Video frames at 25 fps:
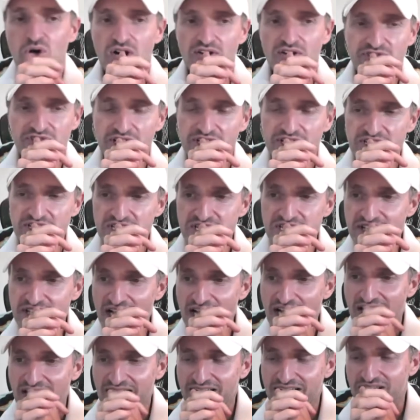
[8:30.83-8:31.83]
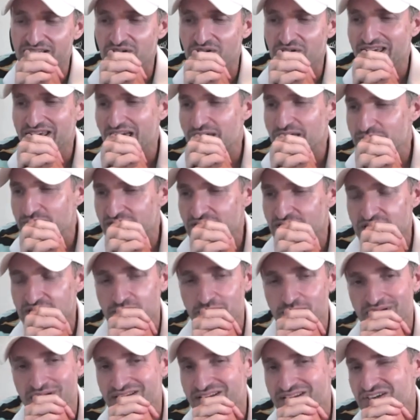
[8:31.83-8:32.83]
coffee on the stock, came in a
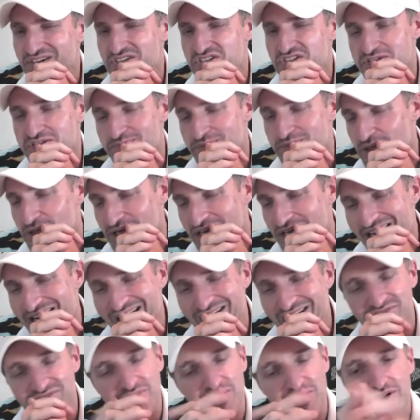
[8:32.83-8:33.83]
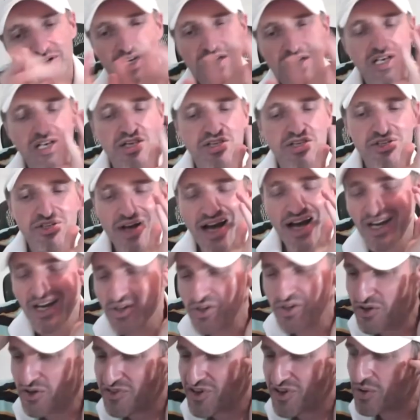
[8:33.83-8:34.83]
little bit and then exploded after. So I
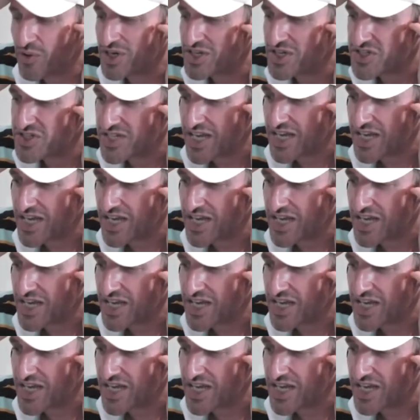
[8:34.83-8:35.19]
don't know if I want to